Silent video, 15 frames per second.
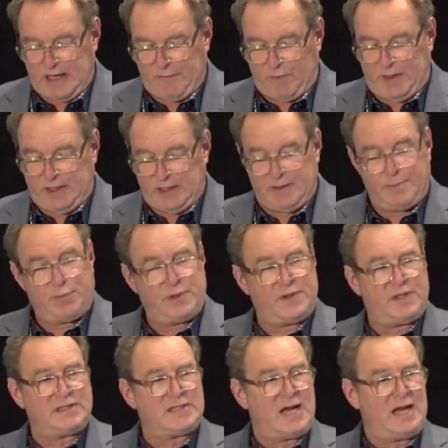if we didn't
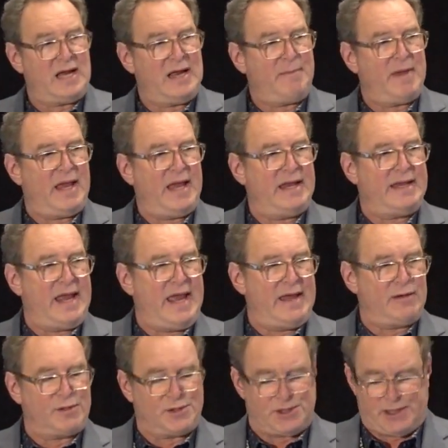put the time and
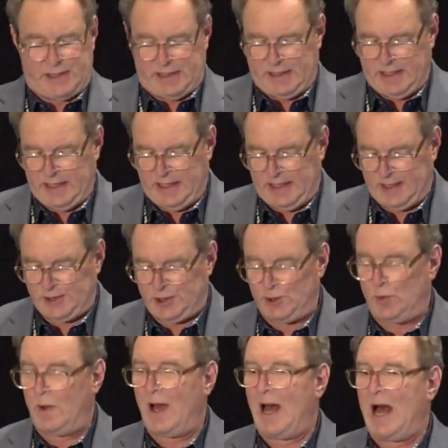energy
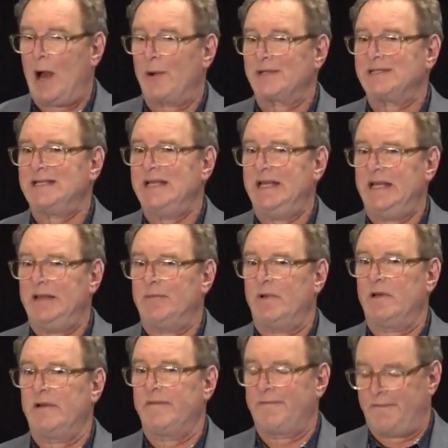into our
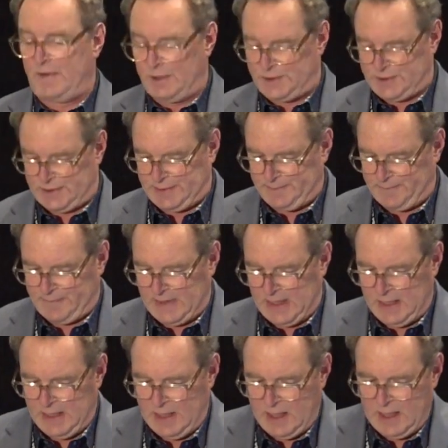team first.
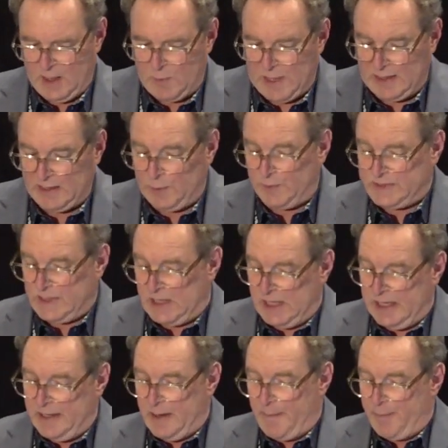While it was a
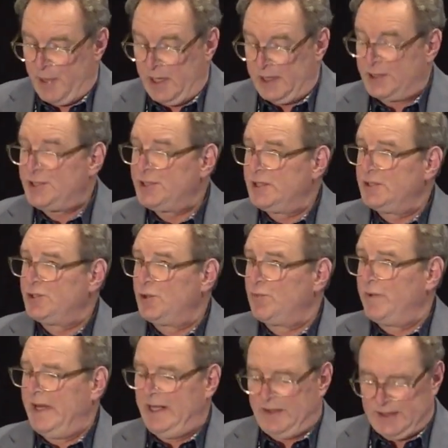gut punch to
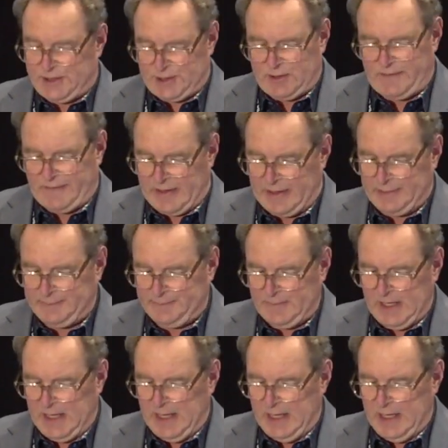read the survey,
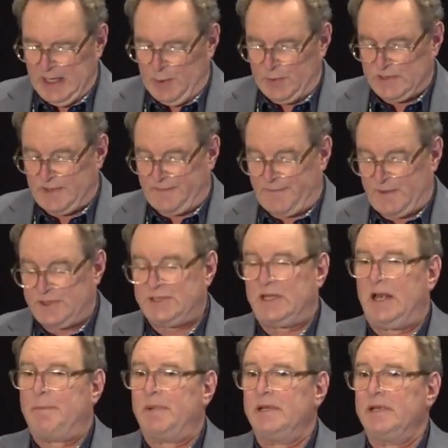it was the first
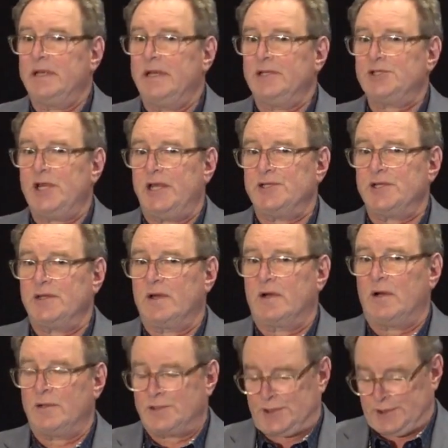step in changing the
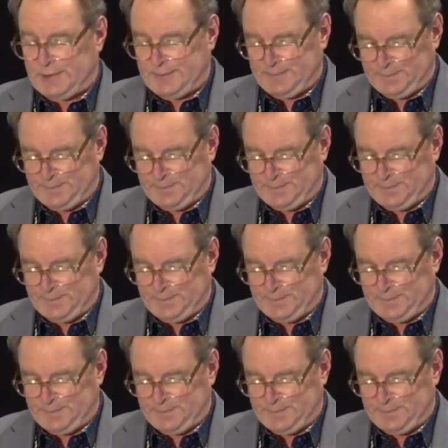culture.